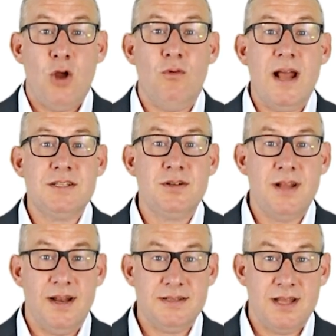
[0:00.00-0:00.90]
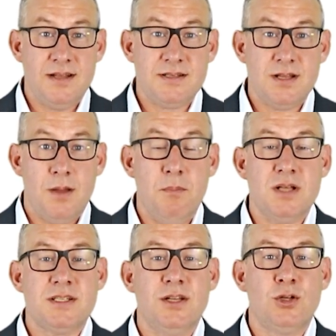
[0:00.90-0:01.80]
Raster datasets
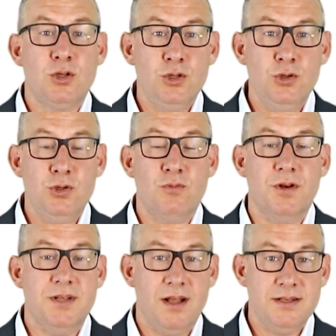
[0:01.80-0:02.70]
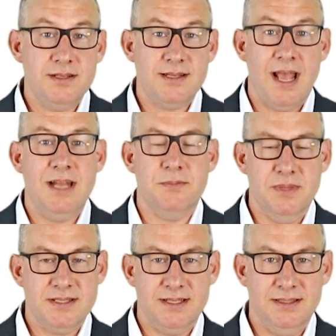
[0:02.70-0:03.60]
must include redundant and
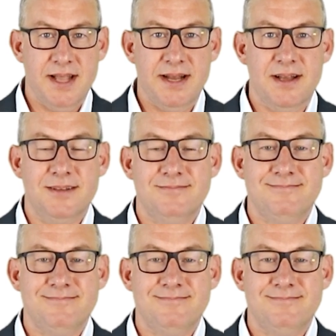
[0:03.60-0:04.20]
missing data.